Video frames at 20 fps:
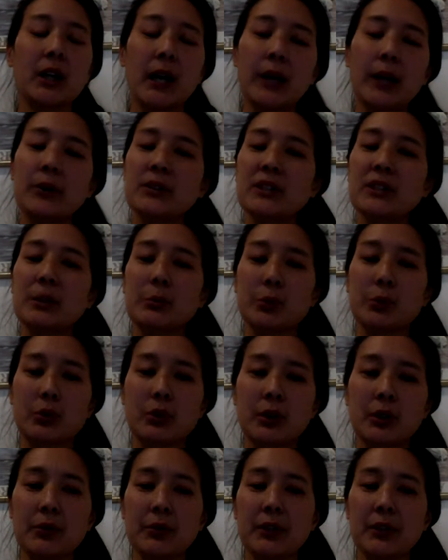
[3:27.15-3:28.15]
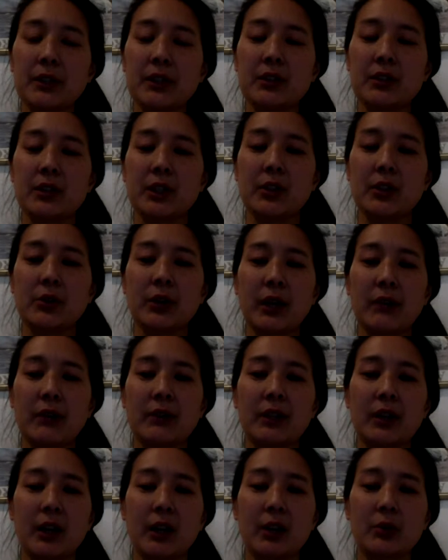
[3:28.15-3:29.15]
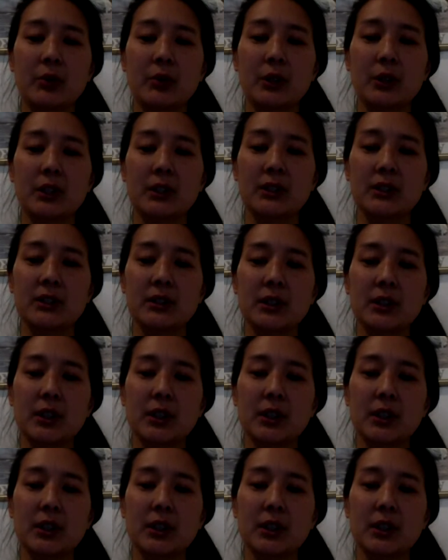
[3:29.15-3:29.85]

I would say more often than not, you have the aqueducts